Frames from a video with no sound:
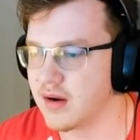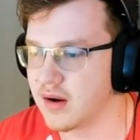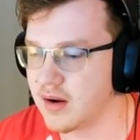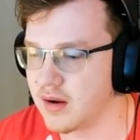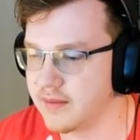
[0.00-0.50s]

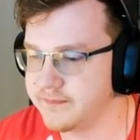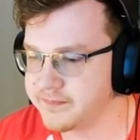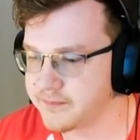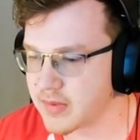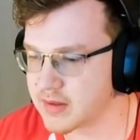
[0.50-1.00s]
Um,
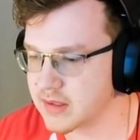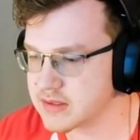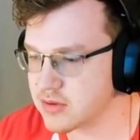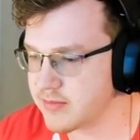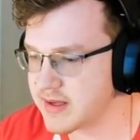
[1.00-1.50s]

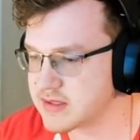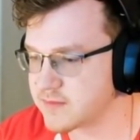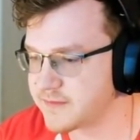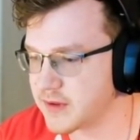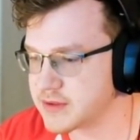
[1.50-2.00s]
Gluskin remains a
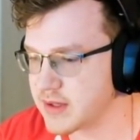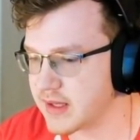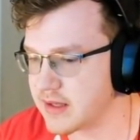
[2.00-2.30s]
frustrating